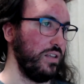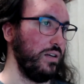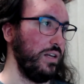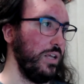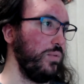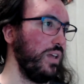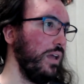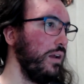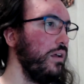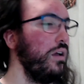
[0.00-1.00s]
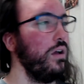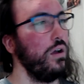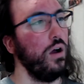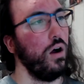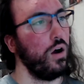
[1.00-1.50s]
Deepkin.
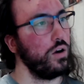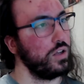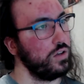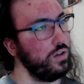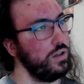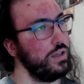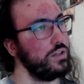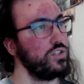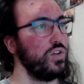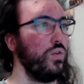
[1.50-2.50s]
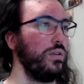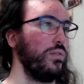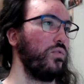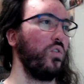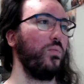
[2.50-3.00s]
Article link showing the
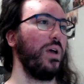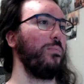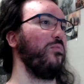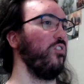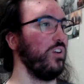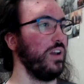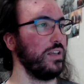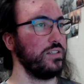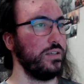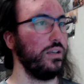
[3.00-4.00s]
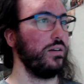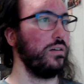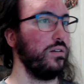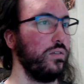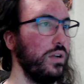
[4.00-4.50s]
roadmap for next year.
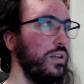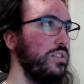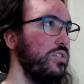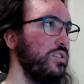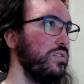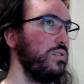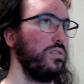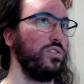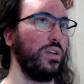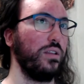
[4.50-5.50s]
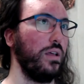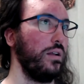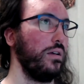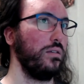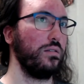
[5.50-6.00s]
Alright, let's just check that
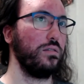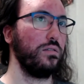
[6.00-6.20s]
out.